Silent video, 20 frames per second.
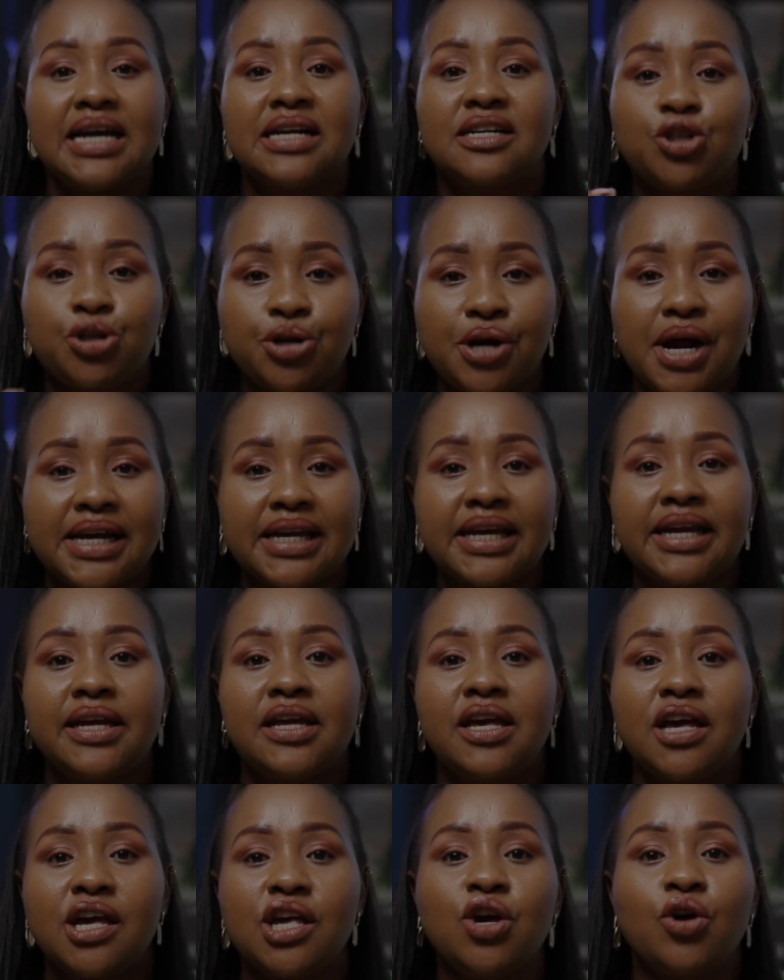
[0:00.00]

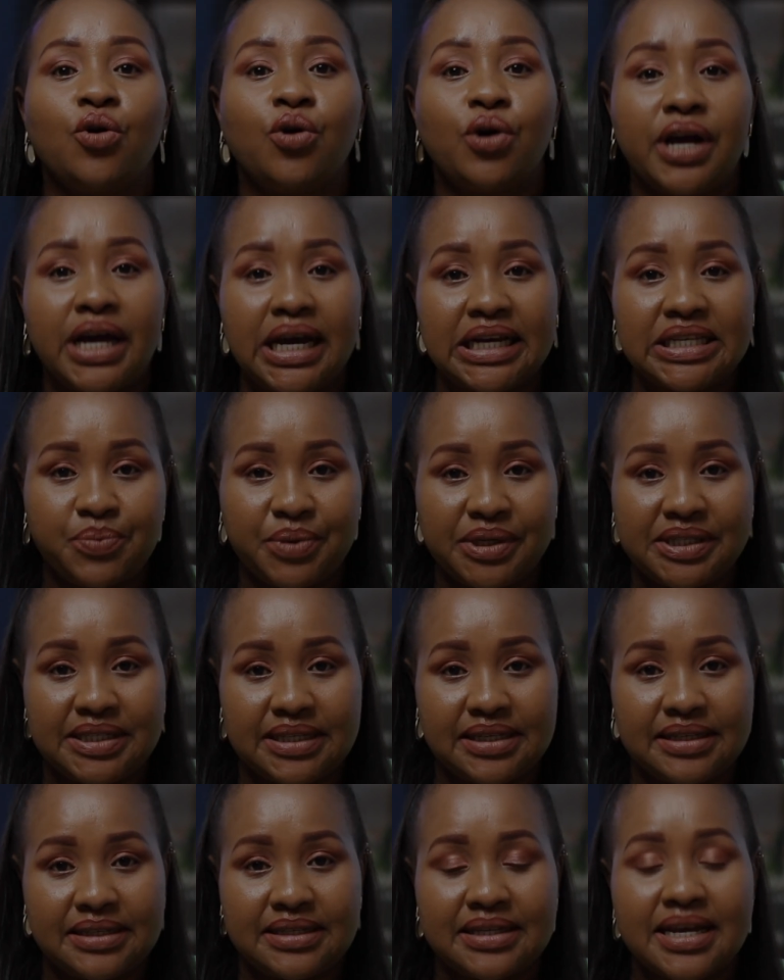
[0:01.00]
tracking your
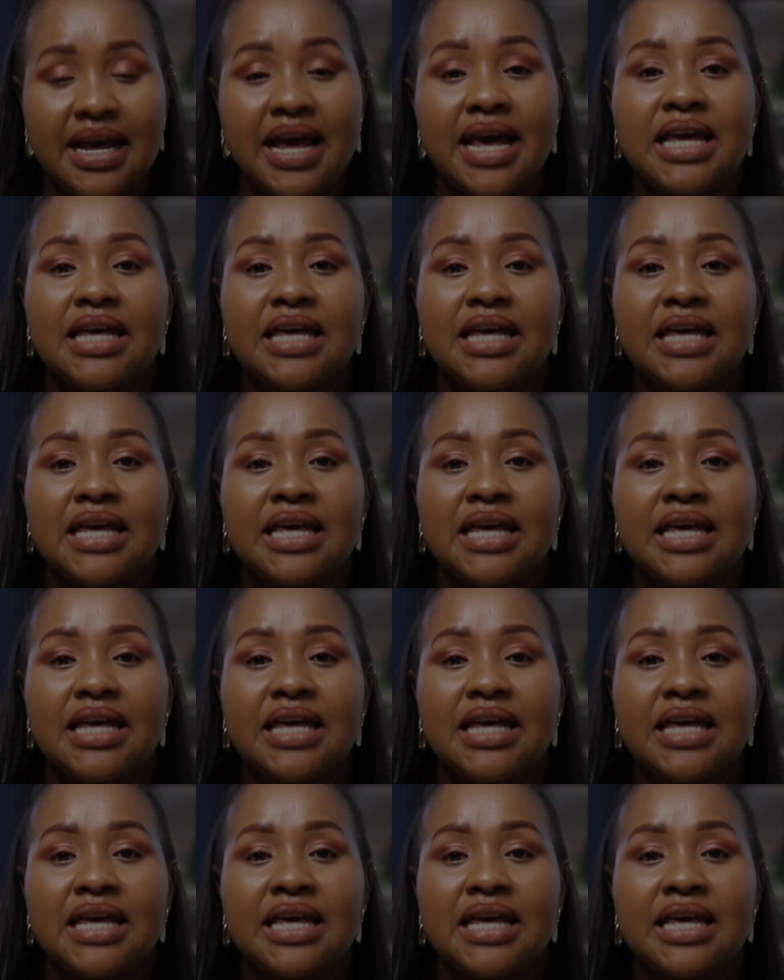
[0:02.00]
expenses.